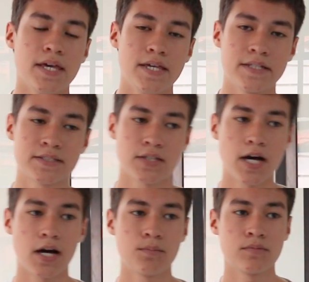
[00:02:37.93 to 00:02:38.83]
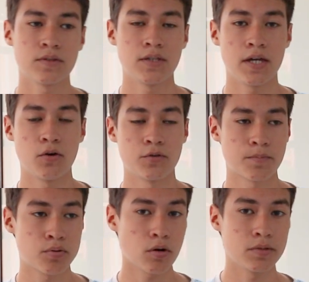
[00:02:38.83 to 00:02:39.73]
is the
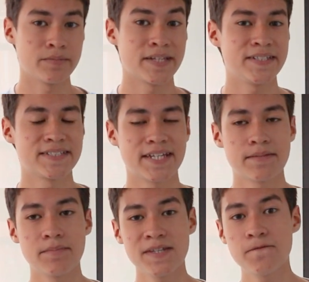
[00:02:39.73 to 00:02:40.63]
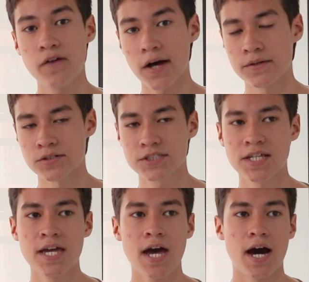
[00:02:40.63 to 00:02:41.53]
other problem, that is that many fathers